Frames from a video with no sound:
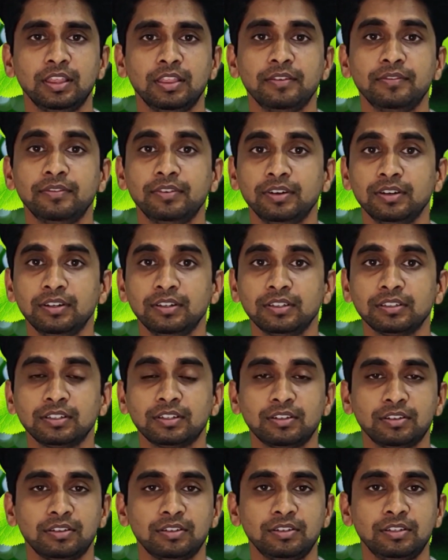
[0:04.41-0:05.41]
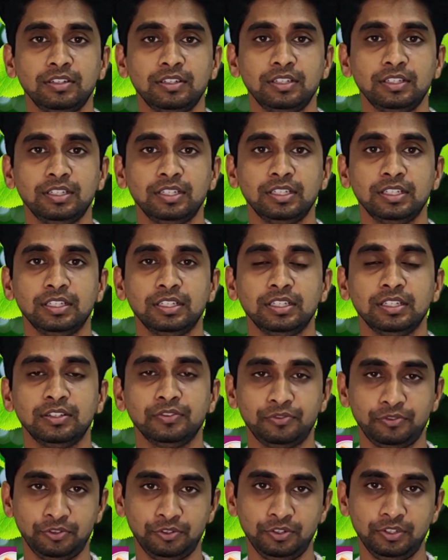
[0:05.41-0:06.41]
the word called
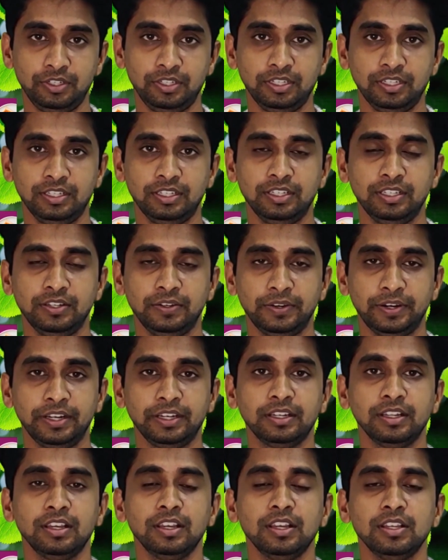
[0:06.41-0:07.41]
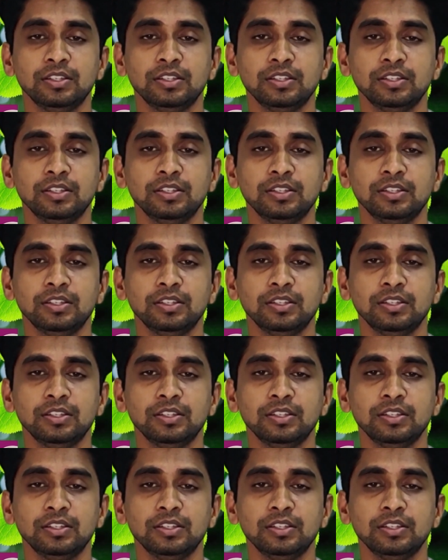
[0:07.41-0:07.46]
food, right?